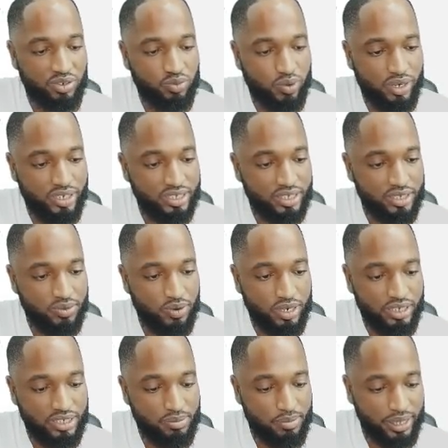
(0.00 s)
What is the
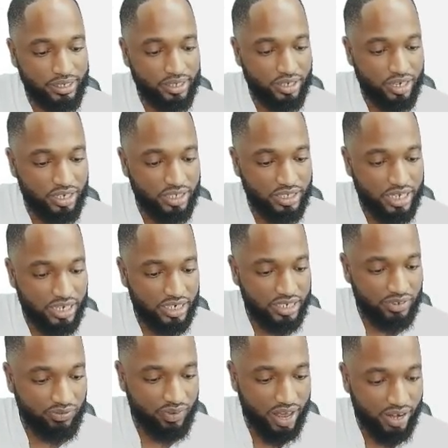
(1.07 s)
method? You want to take
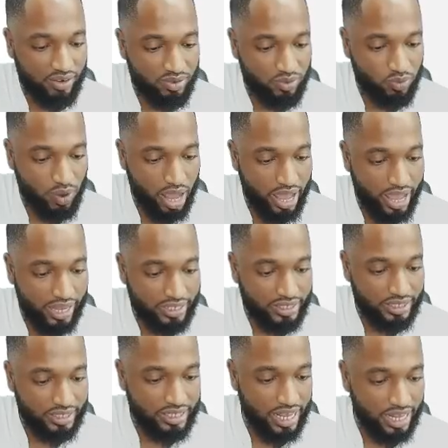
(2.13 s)
these values. Y x
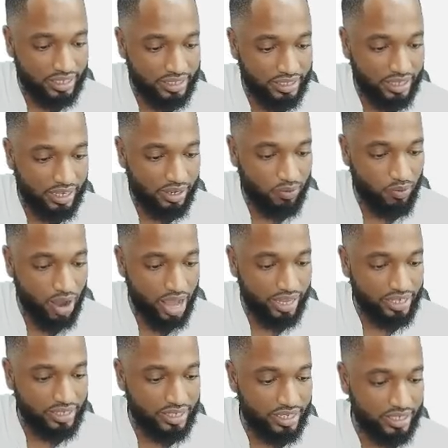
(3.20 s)
is that, y
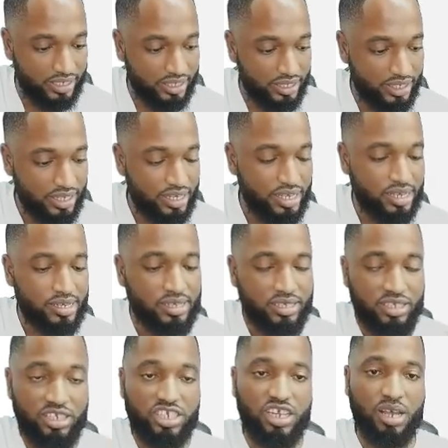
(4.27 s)
is this.
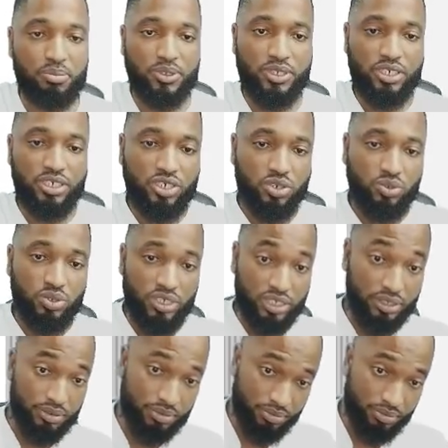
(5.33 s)
Substitute it.